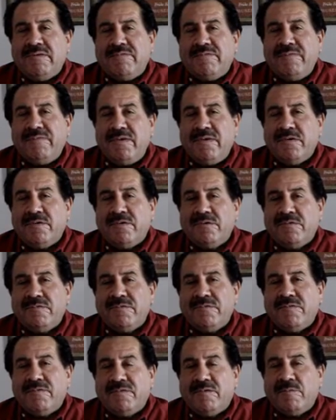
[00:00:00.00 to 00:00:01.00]
of
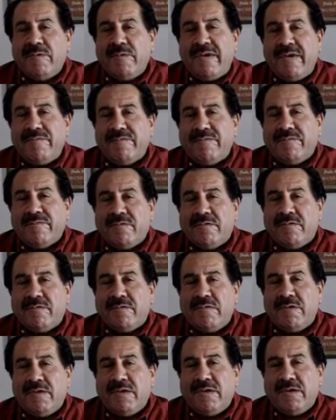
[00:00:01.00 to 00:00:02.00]
vehicles is a way
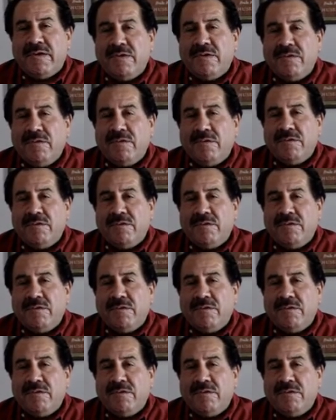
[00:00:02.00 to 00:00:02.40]
for